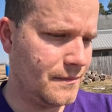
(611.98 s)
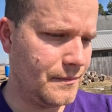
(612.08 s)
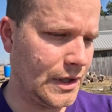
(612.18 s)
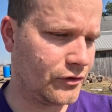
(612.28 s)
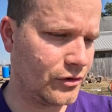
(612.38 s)

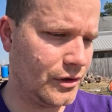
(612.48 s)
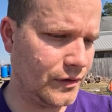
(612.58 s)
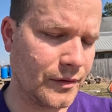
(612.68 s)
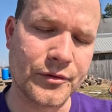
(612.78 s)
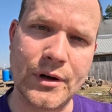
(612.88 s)
make sure you
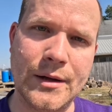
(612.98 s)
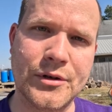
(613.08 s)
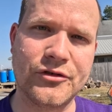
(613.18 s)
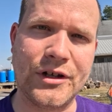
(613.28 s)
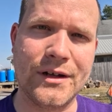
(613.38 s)
subscribe to
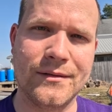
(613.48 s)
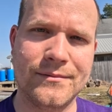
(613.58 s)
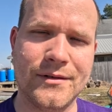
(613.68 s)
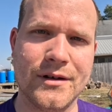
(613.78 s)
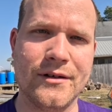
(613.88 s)
our channel.
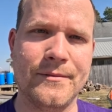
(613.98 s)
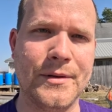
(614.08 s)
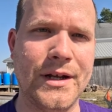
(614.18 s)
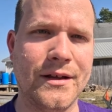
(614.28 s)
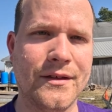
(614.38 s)
All right,
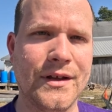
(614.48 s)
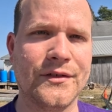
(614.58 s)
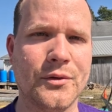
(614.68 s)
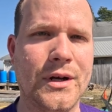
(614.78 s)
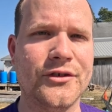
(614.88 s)
everybody, thanks
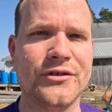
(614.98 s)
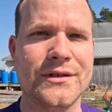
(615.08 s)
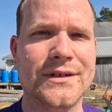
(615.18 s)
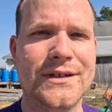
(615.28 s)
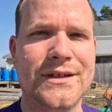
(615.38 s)
for watching.
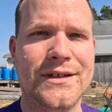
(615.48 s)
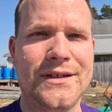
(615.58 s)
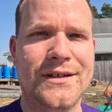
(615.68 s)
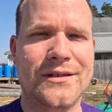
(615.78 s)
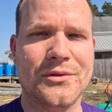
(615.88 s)

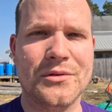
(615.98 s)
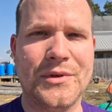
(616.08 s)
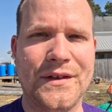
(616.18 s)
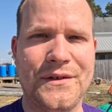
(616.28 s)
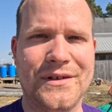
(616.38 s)
Lord
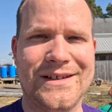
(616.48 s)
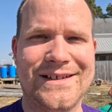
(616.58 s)
bless you.